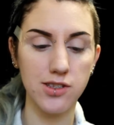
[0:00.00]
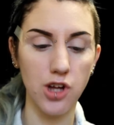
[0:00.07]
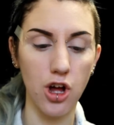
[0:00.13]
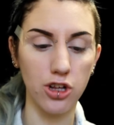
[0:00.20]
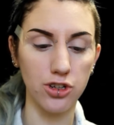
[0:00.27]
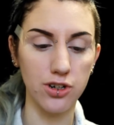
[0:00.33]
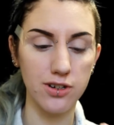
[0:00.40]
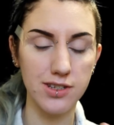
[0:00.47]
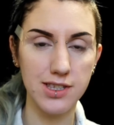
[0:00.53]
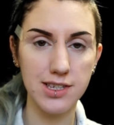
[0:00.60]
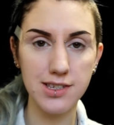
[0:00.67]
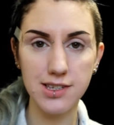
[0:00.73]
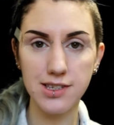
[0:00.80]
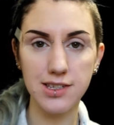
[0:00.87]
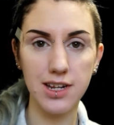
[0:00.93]

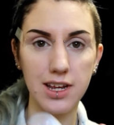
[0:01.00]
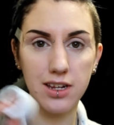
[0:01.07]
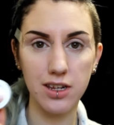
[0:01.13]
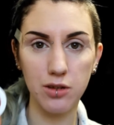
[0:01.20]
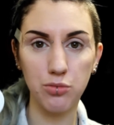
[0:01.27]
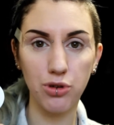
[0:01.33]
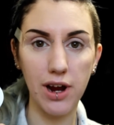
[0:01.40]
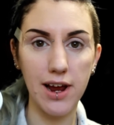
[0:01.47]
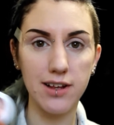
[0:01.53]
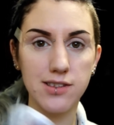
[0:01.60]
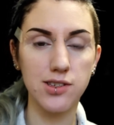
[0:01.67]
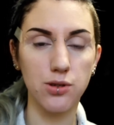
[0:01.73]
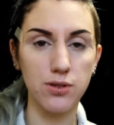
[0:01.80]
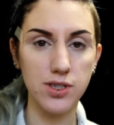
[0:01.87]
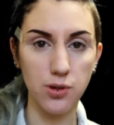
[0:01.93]
This is an indie brand,
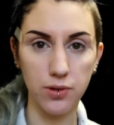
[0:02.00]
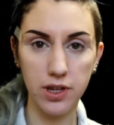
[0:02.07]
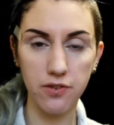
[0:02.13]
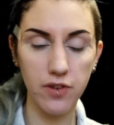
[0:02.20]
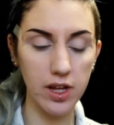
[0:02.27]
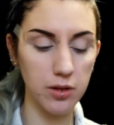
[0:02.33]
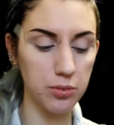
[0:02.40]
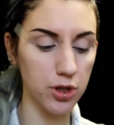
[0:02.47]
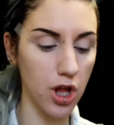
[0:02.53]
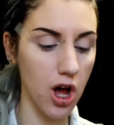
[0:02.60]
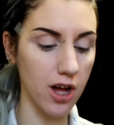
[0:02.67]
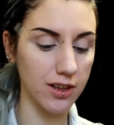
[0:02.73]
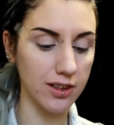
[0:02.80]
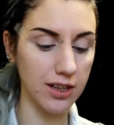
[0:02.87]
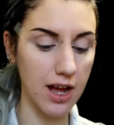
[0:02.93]
so it's only available
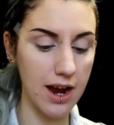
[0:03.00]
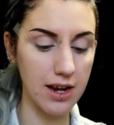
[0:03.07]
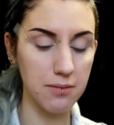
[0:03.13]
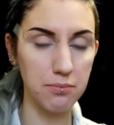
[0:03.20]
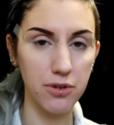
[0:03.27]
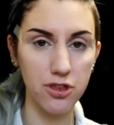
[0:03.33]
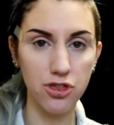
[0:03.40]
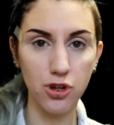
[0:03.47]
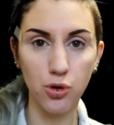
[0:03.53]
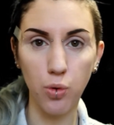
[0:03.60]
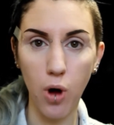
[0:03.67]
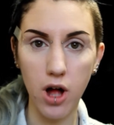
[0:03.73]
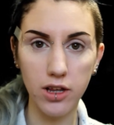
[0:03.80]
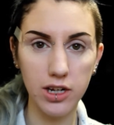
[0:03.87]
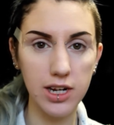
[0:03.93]
online, but the
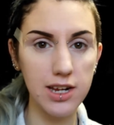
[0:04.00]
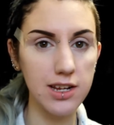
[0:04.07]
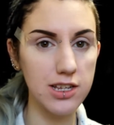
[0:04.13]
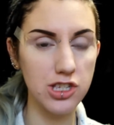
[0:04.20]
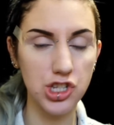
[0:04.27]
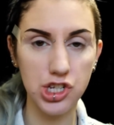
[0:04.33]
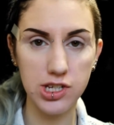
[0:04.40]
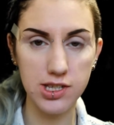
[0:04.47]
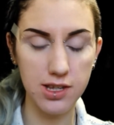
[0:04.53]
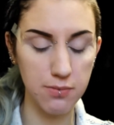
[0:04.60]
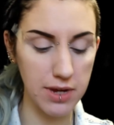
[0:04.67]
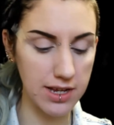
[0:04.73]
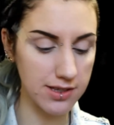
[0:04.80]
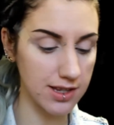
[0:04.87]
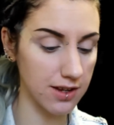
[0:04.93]
quality is just
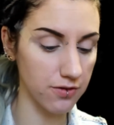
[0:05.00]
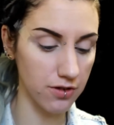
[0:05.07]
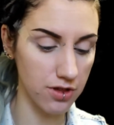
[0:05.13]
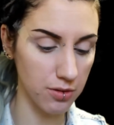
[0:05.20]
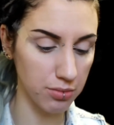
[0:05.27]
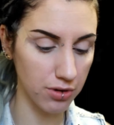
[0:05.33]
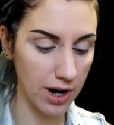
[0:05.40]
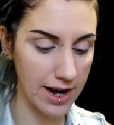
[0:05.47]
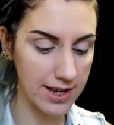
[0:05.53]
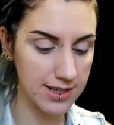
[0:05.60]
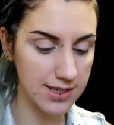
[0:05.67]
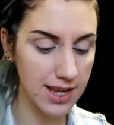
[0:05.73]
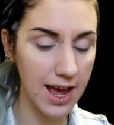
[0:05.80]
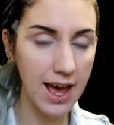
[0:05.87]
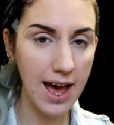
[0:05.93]
amazing for the
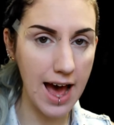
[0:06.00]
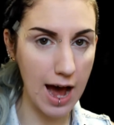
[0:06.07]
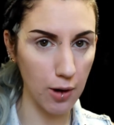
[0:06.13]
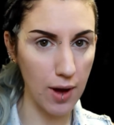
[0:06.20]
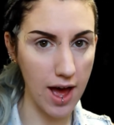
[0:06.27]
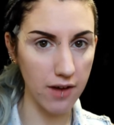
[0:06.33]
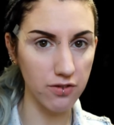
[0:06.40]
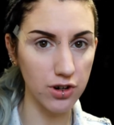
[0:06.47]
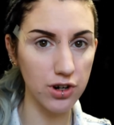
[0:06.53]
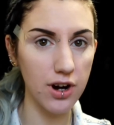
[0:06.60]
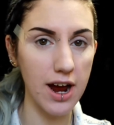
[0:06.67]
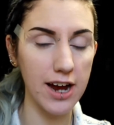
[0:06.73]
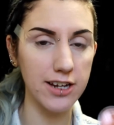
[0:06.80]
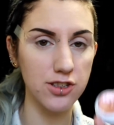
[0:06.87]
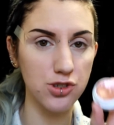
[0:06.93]
price. However,
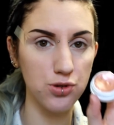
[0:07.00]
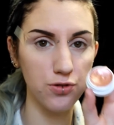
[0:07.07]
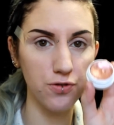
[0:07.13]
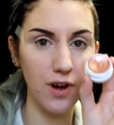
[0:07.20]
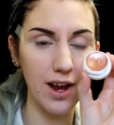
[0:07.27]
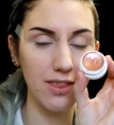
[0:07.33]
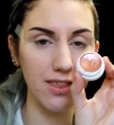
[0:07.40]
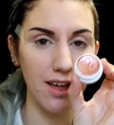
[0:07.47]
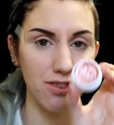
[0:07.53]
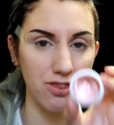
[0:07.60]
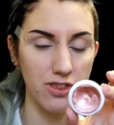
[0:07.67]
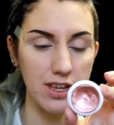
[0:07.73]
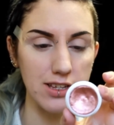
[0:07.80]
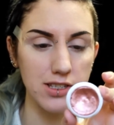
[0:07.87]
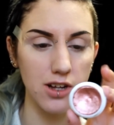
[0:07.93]
I do find that
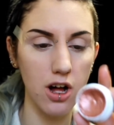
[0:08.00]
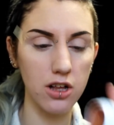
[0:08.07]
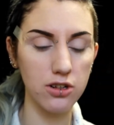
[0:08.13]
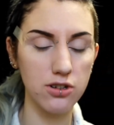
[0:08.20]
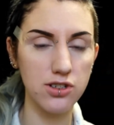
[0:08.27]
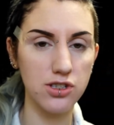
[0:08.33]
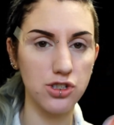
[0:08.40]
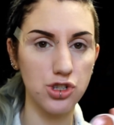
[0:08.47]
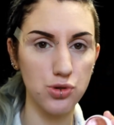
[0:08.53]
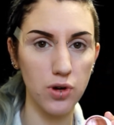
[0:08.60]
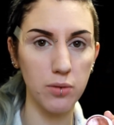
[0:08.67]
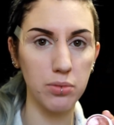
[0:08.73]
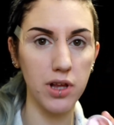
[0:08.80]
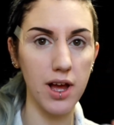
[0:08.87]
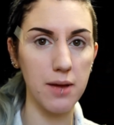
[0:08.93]
these colors do
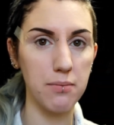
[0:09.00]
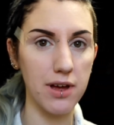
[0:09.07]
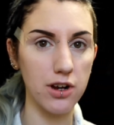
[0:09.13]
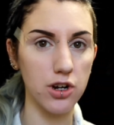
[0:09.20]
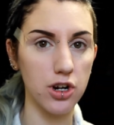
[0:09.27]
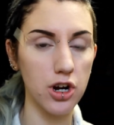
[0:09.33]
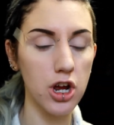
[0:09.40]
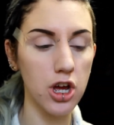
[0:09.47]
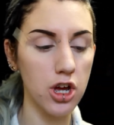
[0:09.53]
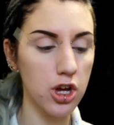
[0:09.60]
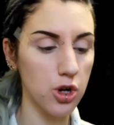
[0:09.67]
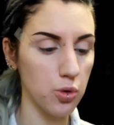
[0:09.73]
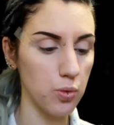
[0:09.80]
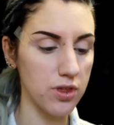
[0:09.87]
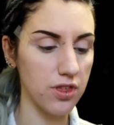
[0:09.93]
apply better
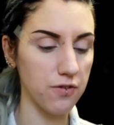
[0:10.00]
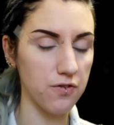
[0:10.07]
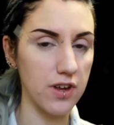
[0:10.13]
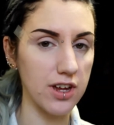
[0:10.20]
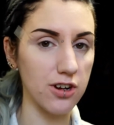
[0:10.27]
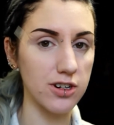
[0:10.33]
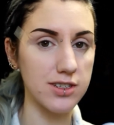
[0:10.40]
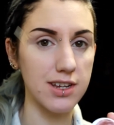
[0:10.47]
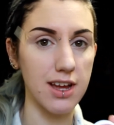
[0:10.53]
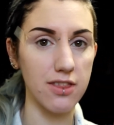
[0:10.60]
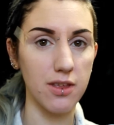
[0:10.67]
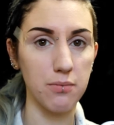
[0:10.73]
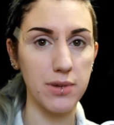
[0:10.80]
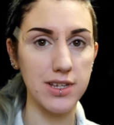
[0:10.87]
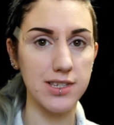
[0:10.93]
with the finger to get
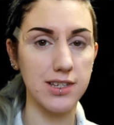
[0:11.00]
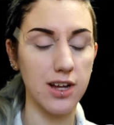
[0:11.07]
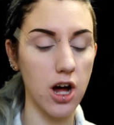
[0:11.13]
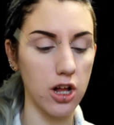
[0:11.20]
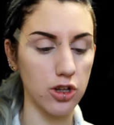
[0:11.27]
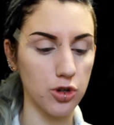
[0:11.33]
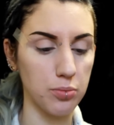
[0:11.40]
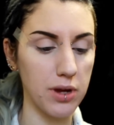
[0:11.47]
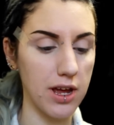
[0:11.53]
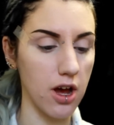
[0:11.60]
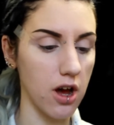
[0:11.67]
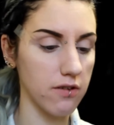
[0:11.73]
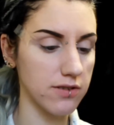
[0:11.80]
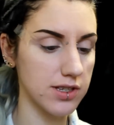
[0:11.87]
the best color payoff.